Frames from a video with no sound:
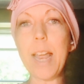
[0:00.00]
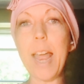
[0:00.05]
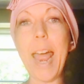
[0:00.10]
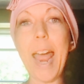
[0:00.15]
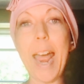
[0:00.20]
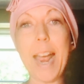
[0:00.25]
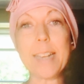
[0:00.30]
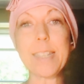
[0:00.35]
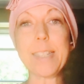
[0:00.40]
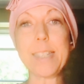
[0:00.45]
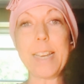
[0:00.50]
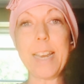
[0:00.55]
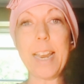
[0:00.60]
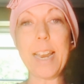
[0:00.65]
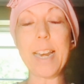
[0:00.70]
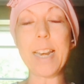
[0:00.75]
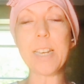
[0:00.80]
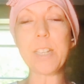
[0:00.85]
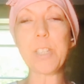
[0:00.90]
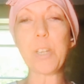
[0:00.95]

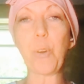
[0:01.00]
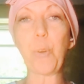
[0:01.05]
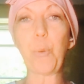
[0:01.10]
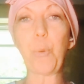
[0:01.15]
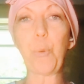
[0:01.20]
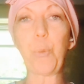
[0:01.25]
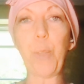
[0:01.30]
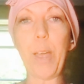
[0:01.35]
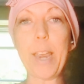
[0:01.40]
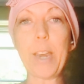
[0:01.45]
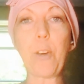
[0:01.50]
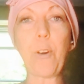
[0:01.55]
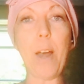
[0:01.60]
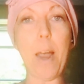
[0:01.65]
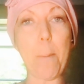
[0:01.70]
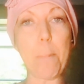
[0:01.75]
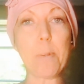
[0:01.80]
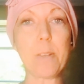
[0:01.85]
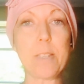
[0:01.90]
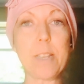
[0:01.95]
acid, so like your
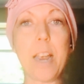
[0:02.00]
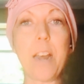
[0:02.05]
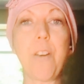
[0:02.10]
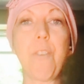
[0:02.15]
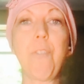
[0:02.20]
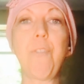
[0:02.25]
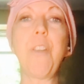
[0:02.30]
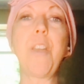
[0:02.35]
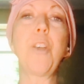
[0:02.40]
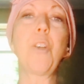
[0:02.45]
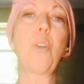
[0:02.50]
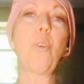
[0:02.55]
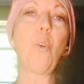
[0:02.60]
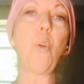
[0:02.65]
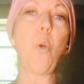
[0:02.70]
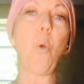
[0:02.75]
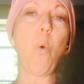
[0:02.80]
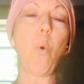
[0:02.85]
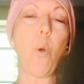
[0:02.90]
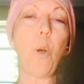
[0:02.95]
apple cider vinegar
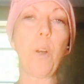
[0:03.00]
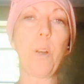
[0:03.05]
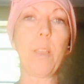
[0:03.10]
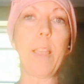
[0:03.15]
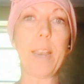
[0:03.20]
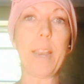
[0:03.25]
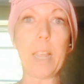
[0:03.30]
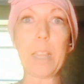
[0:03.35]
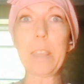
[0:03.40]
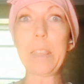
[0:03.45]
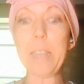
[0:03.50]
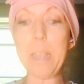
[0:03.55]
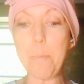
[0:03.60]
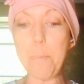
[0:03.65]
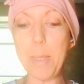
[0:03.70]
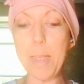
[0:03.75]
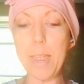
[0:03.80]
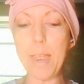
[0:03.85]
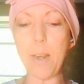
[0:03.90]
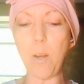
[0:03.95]
or like a
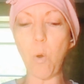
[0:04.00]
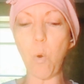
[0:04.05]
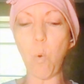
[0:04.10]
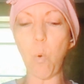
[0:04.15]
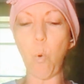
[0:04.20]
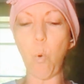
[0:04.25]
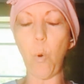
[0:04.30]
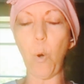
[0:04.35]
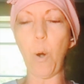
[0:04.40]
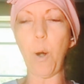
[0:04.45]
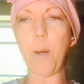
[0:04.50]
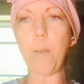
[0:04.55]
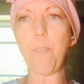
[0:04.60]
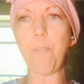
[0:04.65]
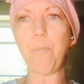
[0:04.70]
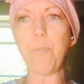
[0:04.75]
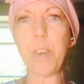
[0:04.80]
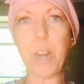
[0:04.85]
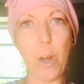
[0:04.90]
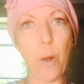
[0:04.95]
lemon, or